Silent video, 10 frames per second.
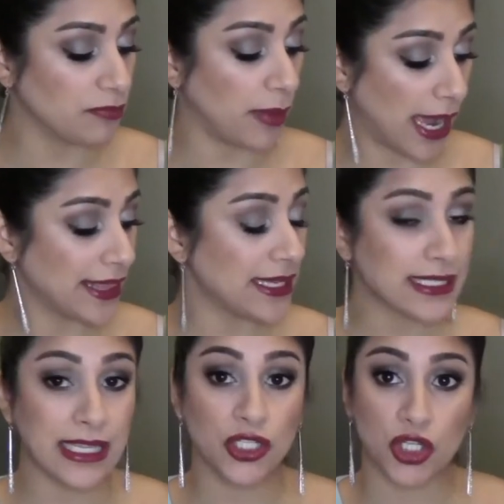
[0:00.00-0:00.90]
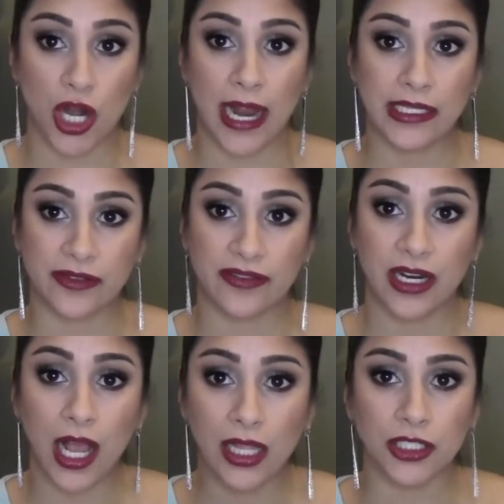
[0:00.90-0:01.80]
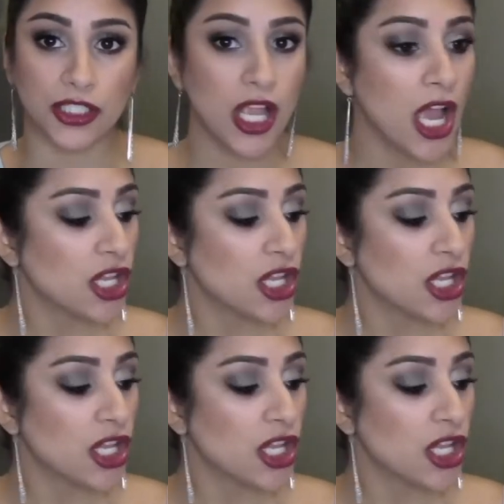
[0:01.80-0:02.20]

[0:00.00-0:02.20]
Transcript: buy this and try different colors.